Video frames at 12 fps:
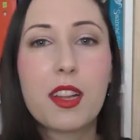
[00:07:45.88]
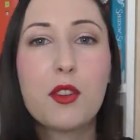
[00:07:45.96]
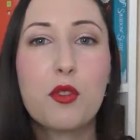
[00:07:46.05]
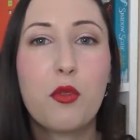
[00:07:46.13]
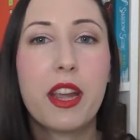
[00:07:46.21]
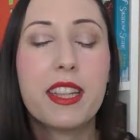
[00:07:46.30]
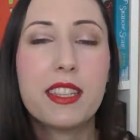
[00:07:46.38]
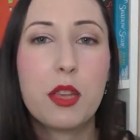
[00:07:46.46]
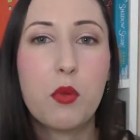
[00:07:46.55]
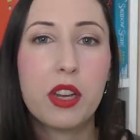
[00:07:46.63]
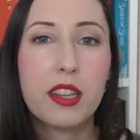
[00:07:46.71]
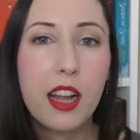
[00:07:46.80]
crazy
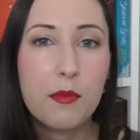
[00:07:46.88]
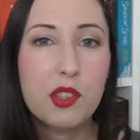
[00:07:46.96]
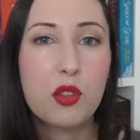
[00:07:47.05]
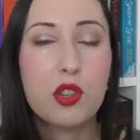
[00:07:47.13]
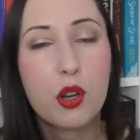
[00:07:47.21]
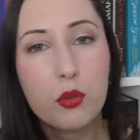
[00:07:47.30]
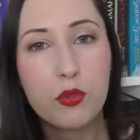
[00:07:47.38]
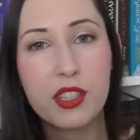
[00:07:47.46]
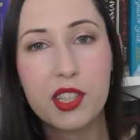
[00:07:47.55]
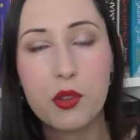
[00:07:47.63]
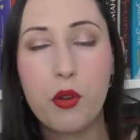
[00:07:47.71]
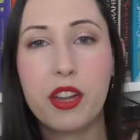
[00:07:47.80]
when it comes to
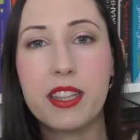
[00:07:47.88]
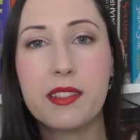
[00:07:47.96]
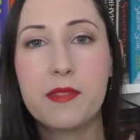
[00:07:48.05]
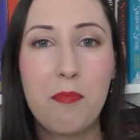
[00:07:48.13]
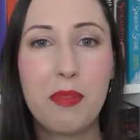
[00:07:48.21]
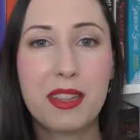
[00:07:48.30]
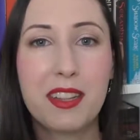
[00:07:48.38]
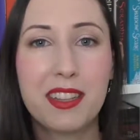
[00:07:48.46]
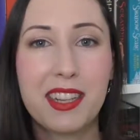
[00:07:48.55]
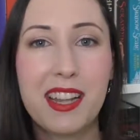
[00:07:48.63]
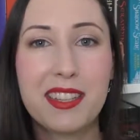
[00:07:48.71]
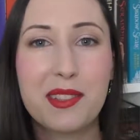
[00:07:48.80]
children's stories. But
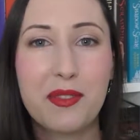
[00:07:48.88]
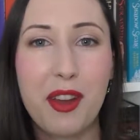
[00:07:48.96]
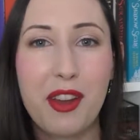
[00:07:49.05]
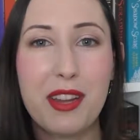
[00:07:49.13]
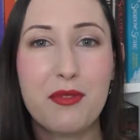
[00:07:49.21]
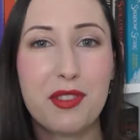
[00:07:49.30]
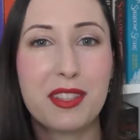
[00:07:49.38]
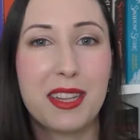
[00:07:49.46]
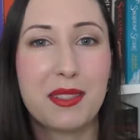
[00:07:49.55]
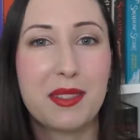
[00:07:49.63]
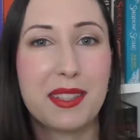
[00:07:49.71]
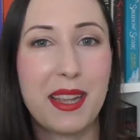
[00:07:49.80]
nonetheless, it's very interesting
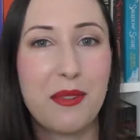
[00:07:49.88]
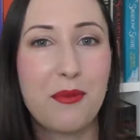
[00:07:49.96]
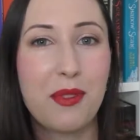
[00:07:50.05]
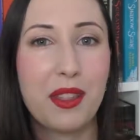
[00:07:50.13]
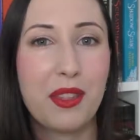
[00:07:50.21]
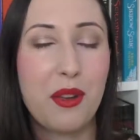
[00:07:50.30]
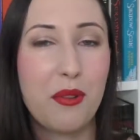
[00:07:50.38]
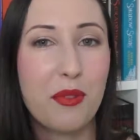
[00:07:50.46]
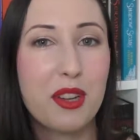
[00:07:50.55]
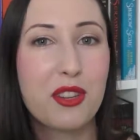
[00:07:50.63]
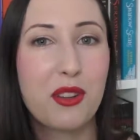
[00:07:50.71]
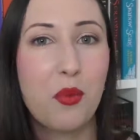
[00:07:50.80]
to see what the
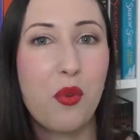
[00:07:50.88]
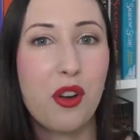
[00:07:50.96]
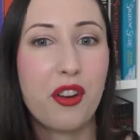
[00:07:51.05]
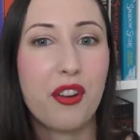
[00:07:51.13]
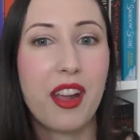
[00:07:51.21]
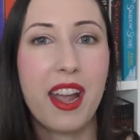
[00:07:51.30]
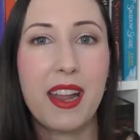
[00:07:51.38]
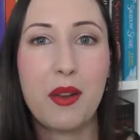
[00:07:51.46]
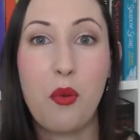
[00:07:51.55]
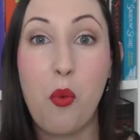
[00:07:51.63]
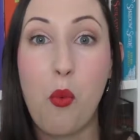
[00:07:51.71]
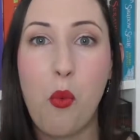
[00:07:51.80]
original were
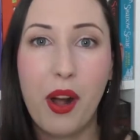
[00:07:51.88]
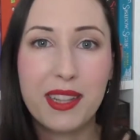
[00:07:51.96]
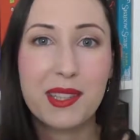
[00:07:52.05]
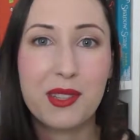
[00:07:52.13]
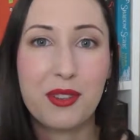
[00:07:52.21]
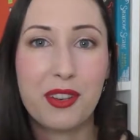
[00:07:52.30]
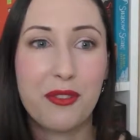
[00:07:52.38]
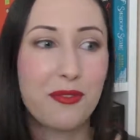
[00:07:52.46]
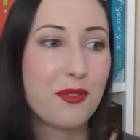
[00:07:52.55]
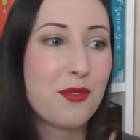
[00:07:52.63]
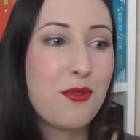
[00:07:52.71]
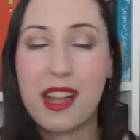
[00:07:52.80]
and what sort
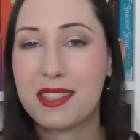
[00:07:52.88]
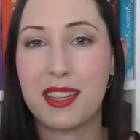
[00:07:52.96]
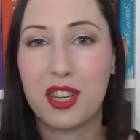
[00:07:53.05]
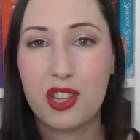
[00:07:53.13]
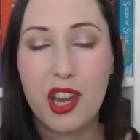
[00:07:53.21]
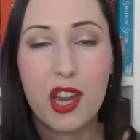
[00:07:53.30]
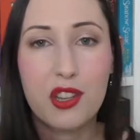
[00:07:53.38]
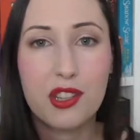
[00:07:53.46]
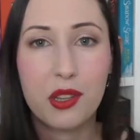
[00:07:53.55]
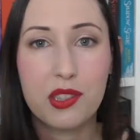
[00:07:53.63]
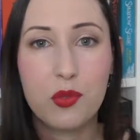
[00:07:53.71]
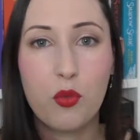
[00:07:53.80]
of drastic
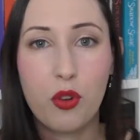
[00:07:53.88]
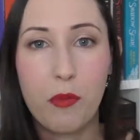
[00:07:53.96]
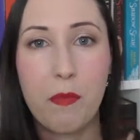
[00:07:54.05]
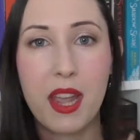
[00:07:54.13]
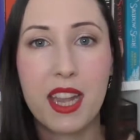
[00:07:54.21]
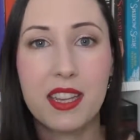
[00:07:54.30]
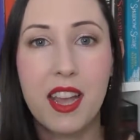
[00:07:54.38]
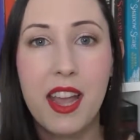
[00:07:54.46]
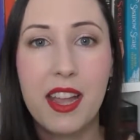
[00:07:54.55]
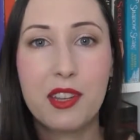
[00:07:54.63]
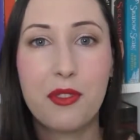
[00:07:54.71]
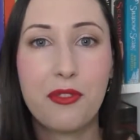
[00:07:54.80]
changes were made
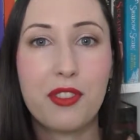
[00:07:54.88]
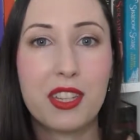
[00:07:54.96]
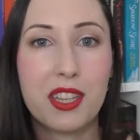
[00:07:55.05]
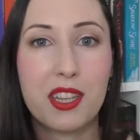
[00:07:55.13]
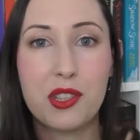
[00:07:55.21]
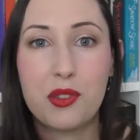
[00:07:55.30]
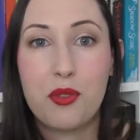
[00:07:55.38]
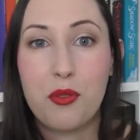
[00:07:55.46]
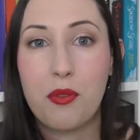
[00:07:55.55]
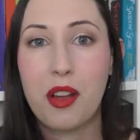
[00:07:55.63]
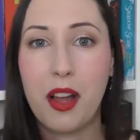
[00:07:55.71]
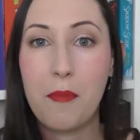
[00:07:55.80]
to fit
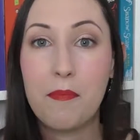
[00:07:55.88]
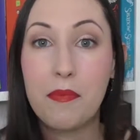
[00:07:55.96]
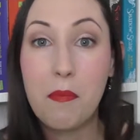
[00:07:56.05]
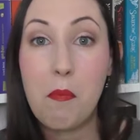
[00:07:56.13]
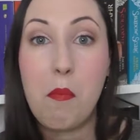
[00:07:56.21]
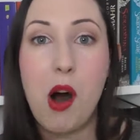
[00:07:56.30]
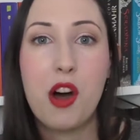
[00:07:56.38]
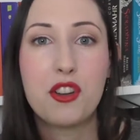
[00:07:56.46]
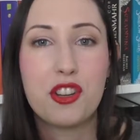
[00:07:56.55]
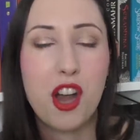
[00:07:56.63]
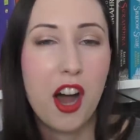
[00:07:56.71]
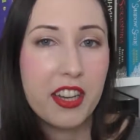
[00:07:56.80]
into a
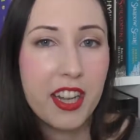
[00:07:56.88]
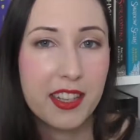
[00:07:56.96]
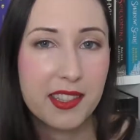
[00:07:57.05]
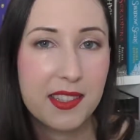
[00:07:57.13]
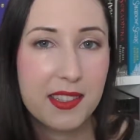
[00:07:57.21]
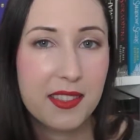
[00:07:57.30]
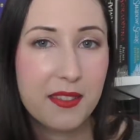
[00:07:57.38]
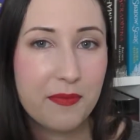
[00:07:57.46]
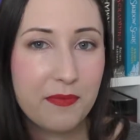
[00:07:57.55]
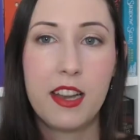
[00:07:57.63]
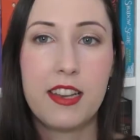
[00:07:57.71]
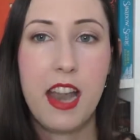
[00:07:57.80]
modern audience.
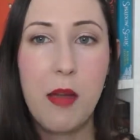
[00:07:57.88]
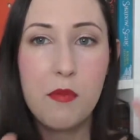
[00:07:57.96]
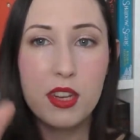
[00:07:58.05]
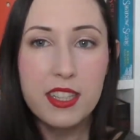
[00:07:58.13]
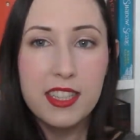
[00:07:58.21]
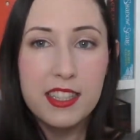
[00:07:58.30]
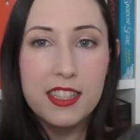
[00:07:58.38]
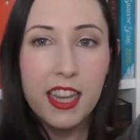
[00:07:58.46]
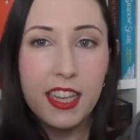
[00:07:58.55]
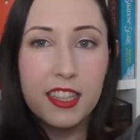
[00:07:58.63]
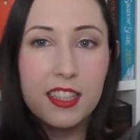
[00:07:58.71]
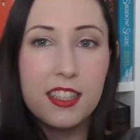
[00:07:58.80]
Number
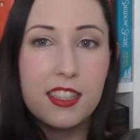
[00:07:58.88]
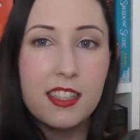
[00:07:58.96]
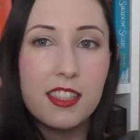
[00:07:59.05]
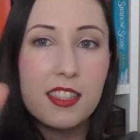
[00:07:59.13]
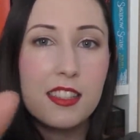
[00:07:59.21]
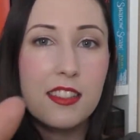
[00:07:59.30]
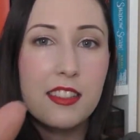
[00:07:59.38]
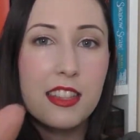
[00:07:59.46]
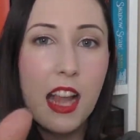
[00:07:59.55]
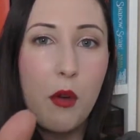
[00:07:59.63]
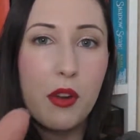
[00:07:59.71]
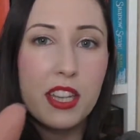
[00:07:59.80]
6!
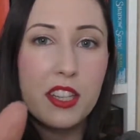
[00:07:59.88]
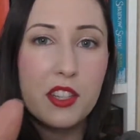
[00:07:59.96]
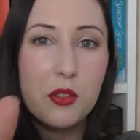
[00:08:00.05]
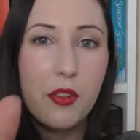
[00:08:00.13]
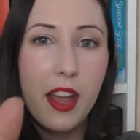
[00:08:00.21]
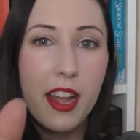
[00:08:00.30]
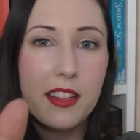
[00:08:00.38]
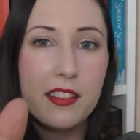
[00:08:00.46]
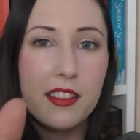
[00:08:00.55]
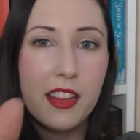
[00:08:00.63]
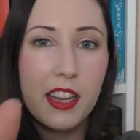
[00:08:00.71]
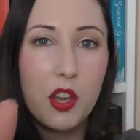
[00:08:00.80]
Now I need two
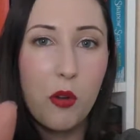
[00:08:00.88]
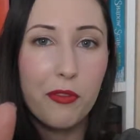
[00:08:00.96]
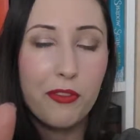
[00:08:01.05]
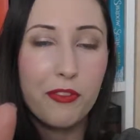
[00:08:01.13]
hands and they don't